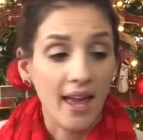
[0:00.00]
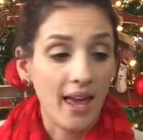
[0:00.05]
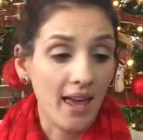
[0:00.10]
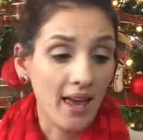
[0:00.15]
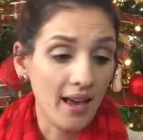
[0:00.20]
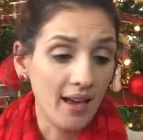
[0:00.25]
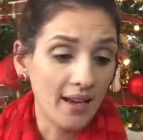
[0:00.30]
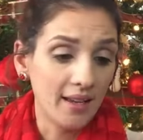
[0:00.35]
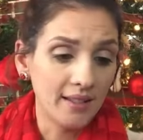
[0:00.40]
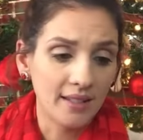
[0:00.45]

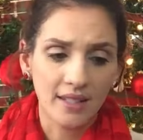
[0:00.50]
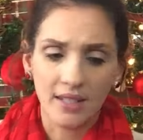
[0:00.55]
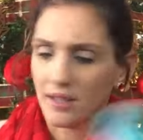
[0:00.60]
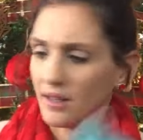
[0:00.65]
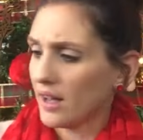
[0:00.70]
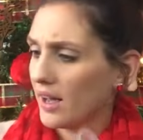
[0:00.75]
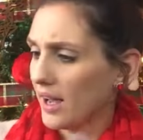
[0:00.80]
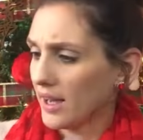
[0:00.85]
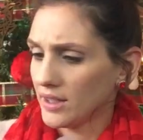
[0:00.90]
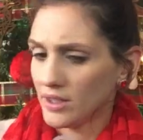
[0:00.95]
And
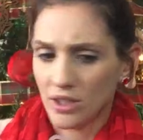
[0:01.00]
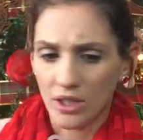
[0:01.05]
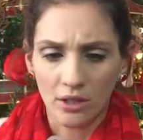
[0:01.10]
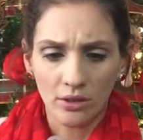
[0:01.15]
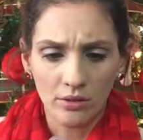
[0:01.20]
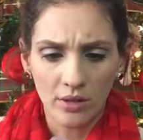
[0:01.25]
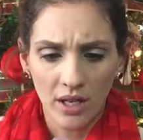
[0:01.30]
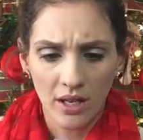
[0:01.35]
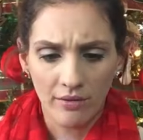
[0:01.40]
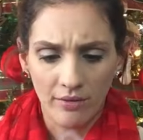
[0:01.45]
I
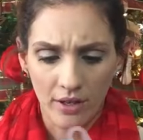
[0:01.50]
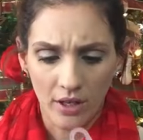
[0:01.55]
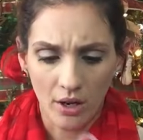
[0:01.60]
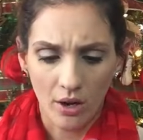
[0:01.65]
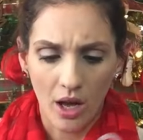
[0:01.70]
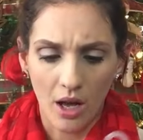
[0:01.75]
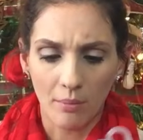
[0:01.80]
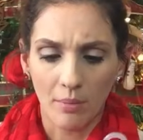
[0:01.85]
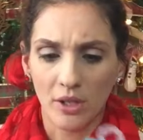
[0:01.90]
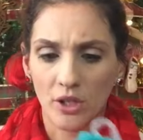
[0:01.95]
don't even
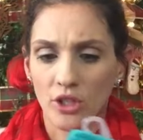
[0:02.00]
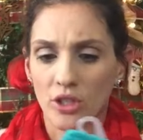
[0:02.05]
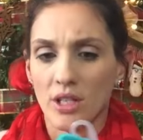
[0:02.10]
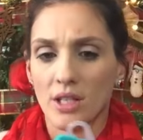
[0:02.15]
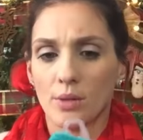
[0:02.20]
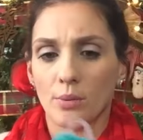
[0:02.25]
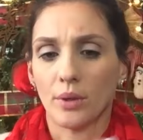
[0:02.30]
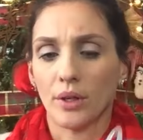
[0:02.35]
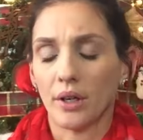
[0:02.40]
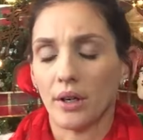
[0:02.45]
know how much
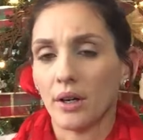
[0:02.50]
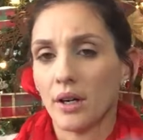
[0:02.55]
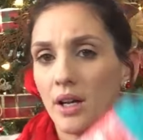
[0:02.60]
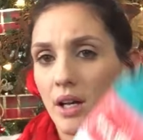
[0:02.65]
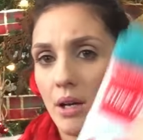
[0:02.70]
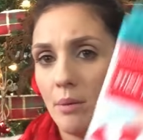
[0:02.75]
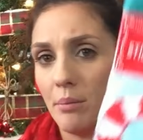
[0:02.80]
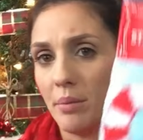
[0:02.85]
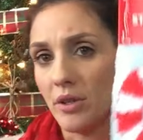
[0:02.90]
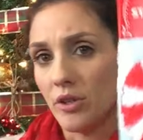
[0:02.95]
these were,
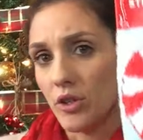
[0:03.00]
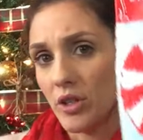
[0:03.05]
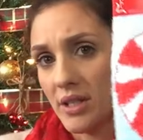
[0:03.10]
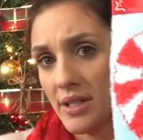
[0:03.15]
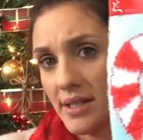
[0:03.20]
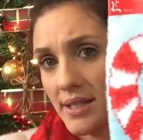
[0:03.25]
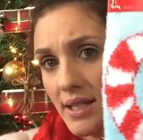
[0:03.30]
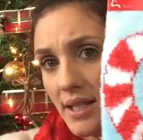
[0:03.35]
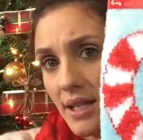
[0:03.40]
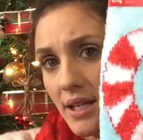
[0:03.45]
but as you
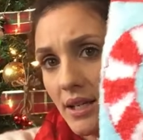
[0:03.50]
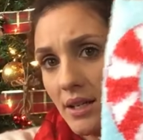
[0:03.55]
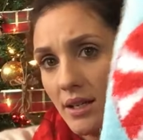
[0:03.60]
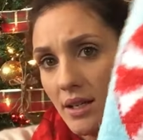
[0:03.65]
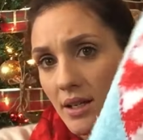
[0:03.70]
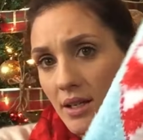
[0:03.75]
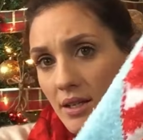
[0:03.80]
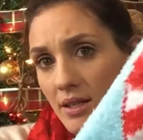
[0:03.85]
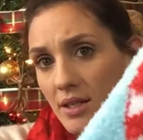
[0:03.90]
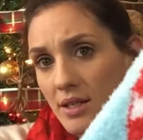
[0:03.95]
can
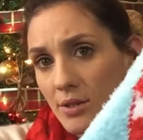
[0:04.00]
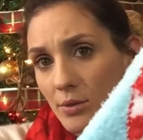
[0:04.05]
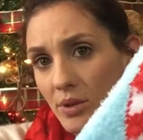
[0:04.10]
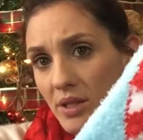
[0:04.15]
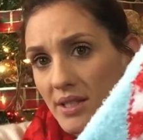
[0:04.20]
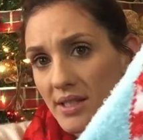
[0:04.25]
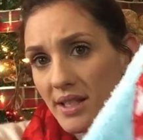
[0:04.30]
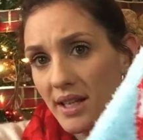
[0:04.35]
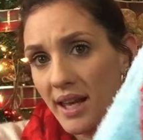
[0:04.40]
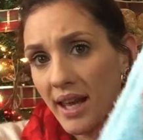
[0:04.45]
see, this
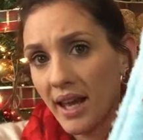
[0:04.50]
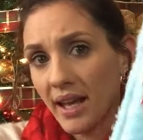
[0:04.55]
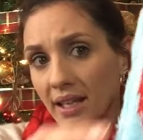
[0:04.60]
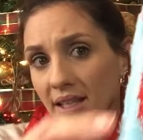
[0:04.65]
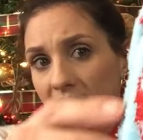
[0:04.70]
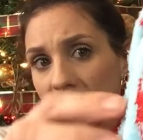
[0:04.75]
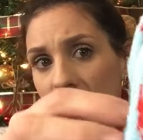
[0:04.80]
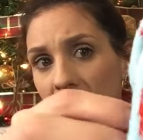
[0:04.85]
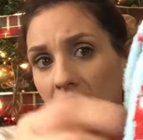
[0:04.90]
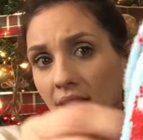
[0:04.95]
one is a
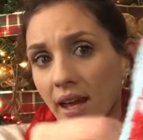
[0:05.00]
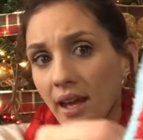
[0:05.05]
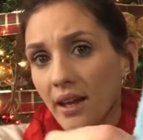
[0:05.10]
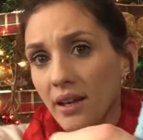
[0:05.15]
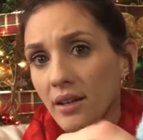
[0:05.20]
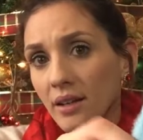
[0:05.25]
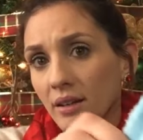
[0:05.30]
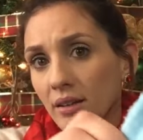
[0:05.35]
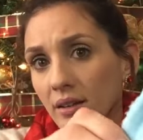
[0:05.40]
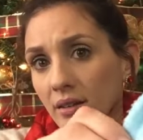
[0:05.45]
candy
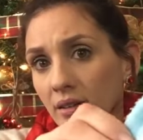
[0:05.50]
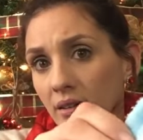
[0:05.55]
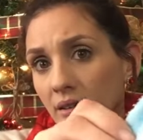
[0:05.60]
cane.